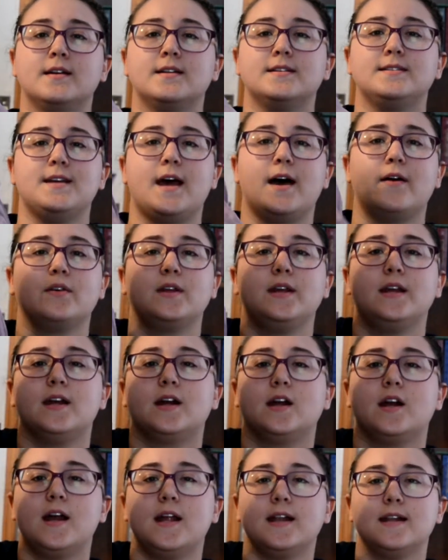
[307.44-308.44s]
down
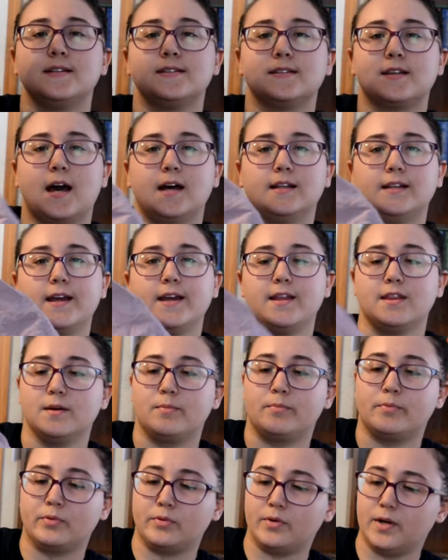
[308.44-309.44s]
here and it's got like the
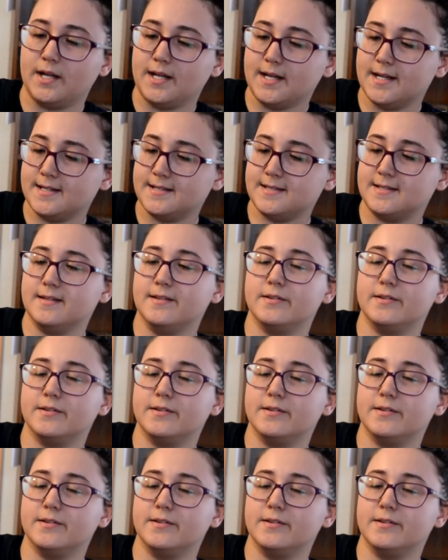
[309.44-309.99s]
prettiest